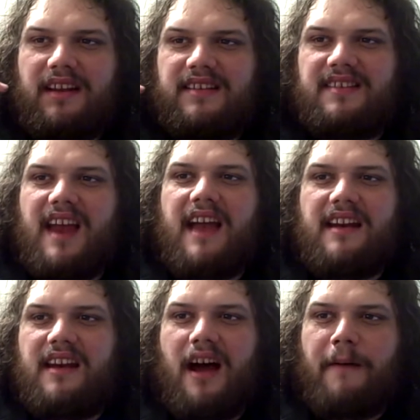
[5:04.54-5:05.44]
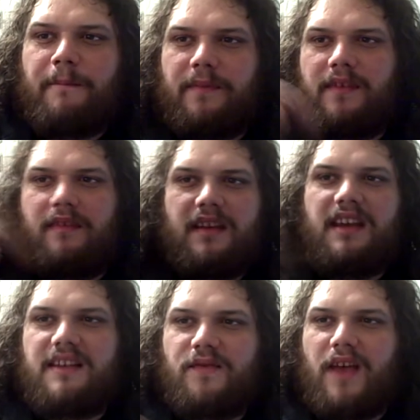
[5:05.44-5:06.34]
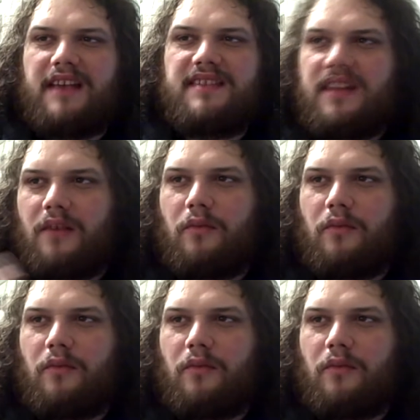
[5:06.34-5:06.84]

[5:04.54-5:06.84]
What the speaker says: he's standing up, he's facing